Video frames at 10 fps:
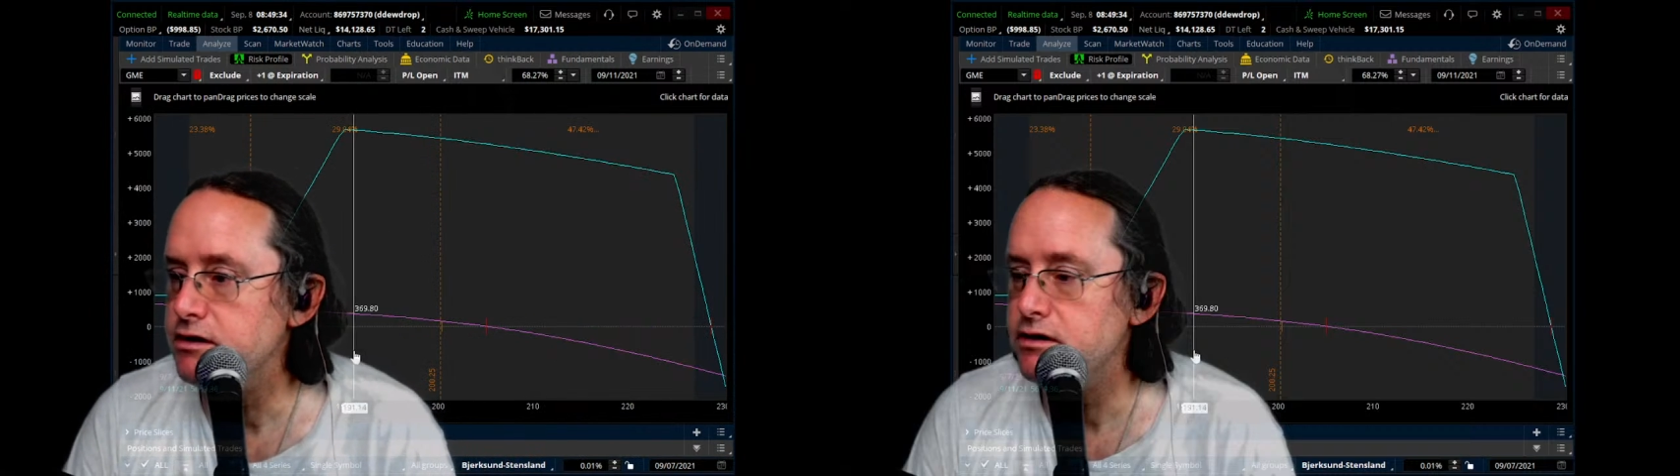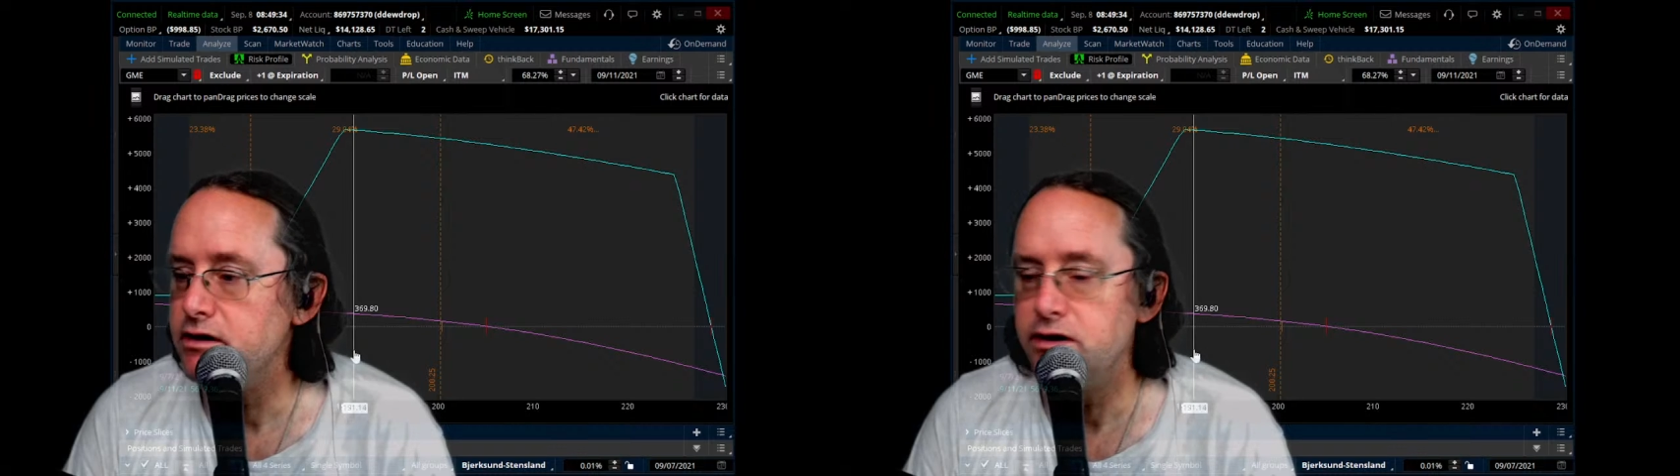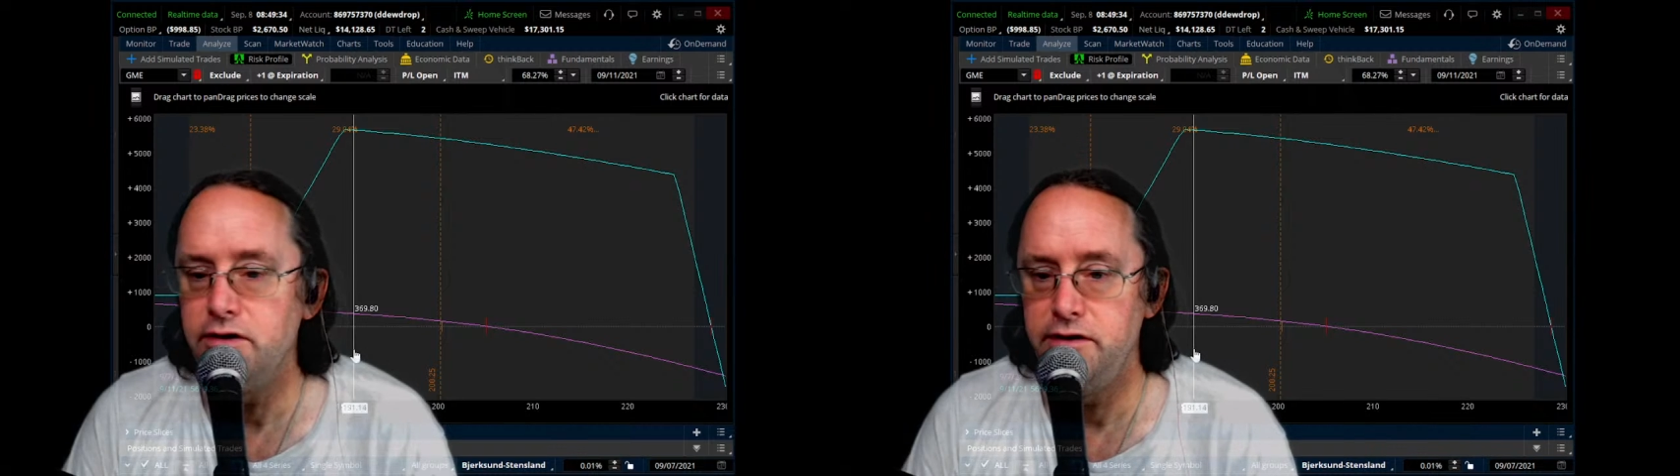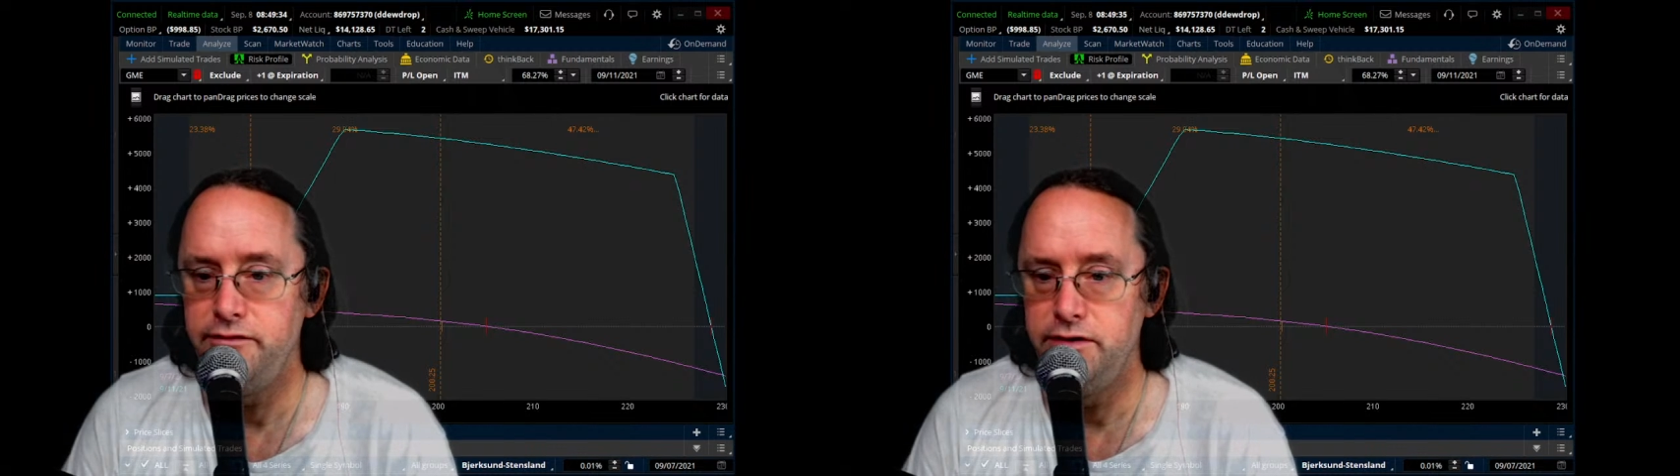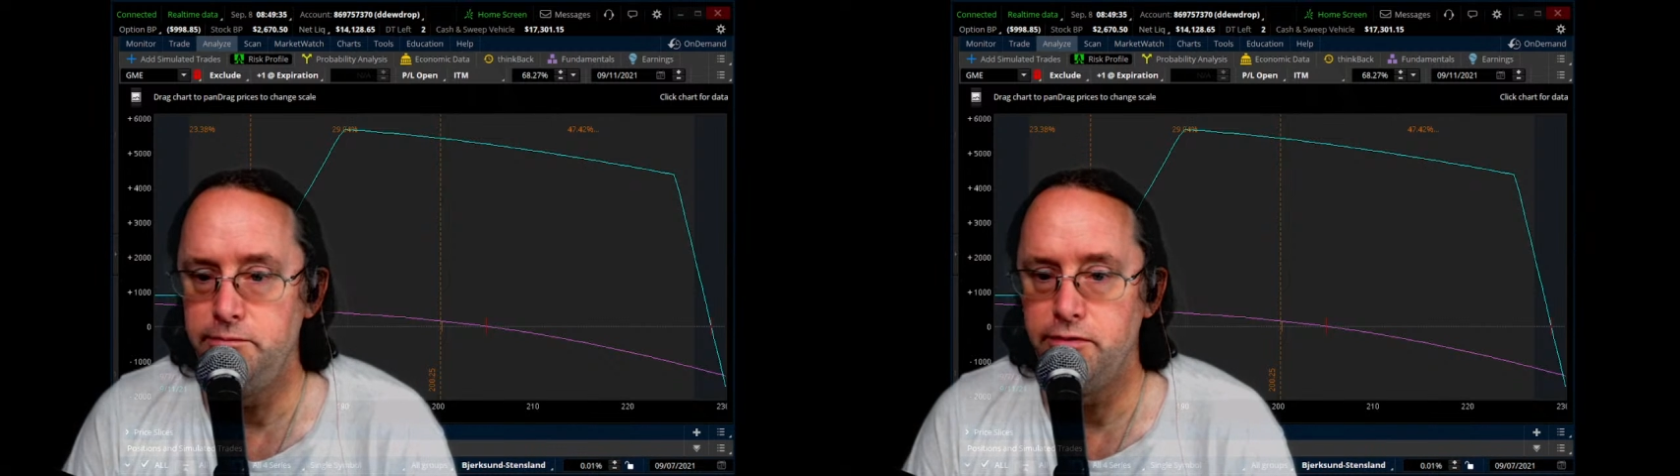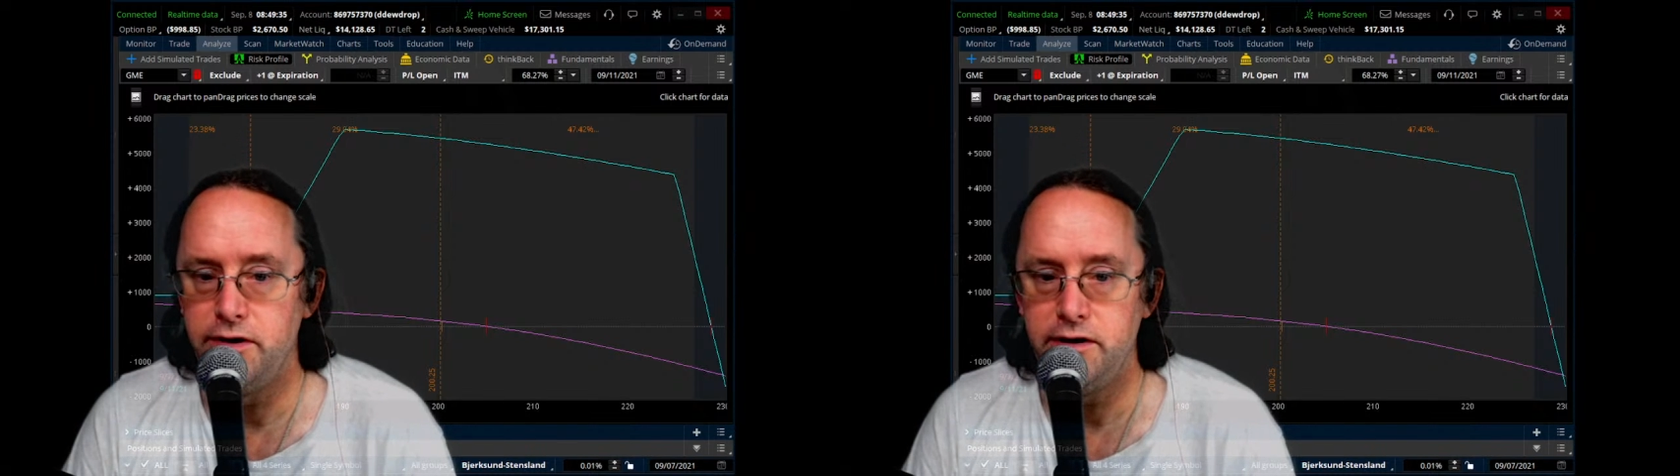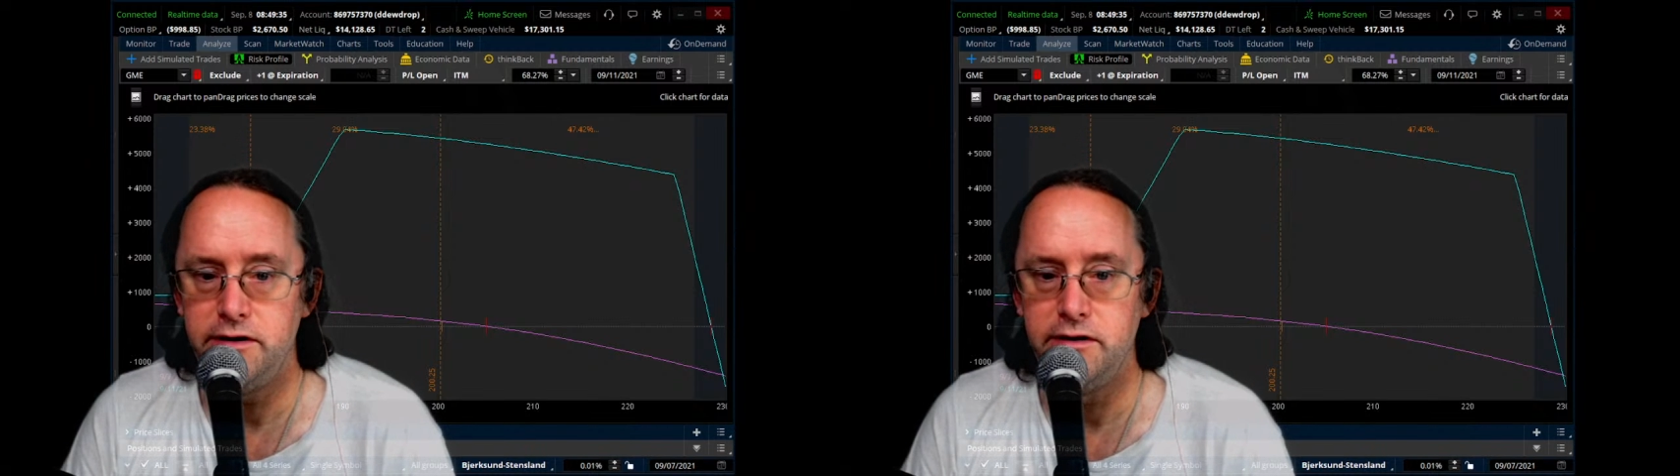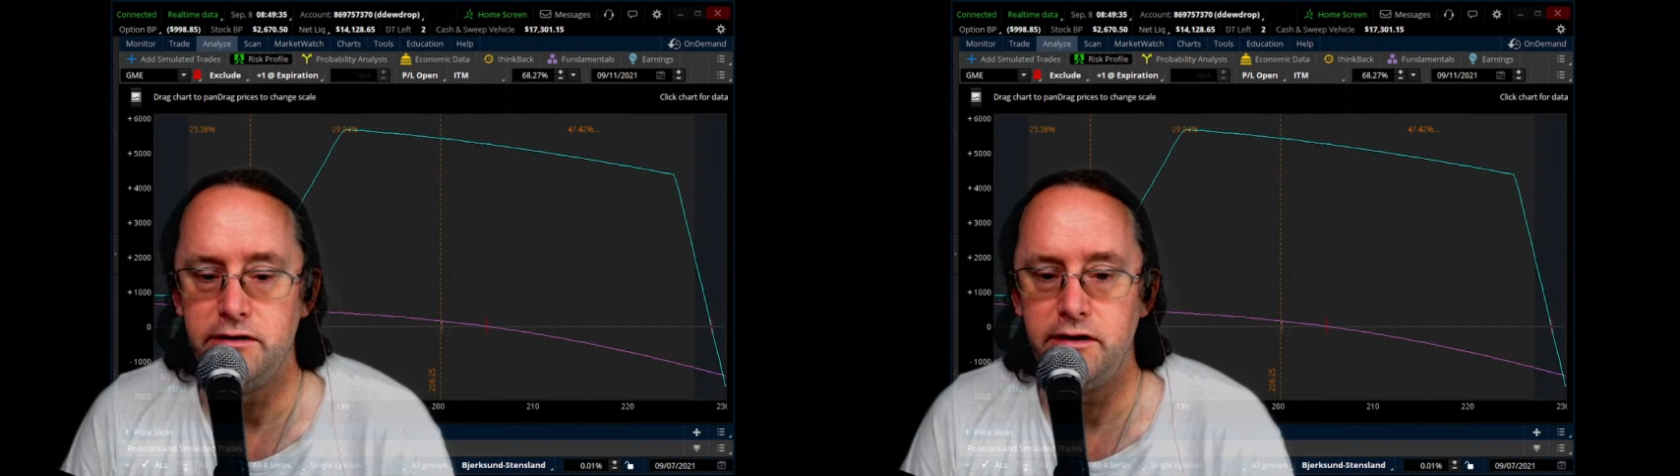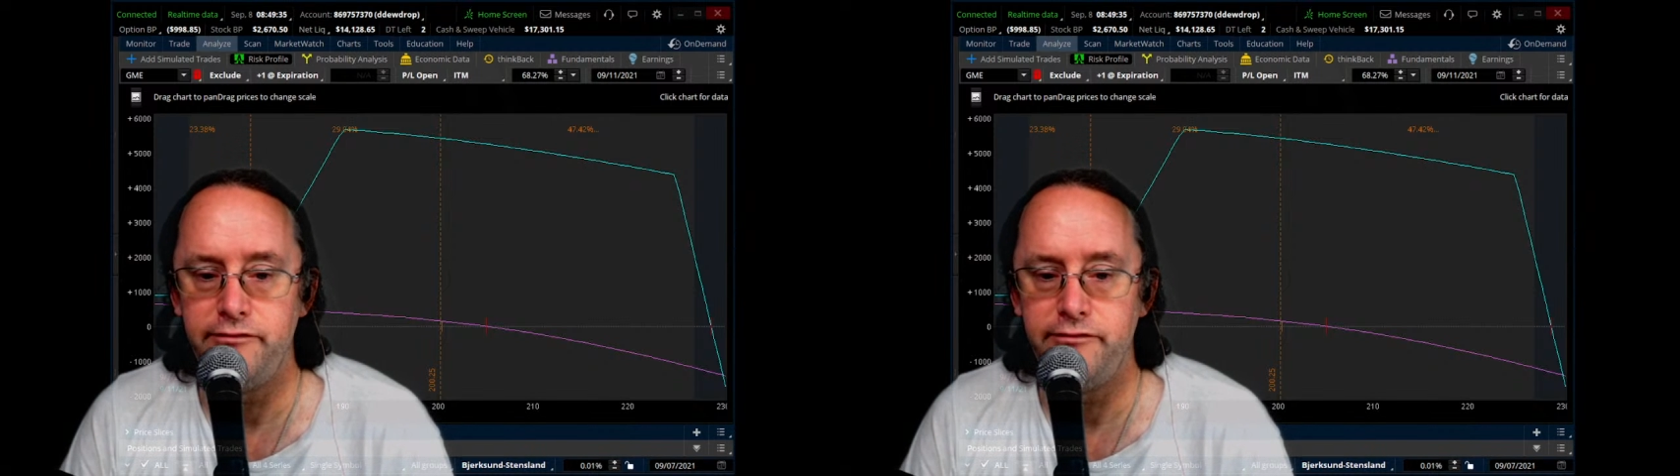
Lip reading: viewpoint here,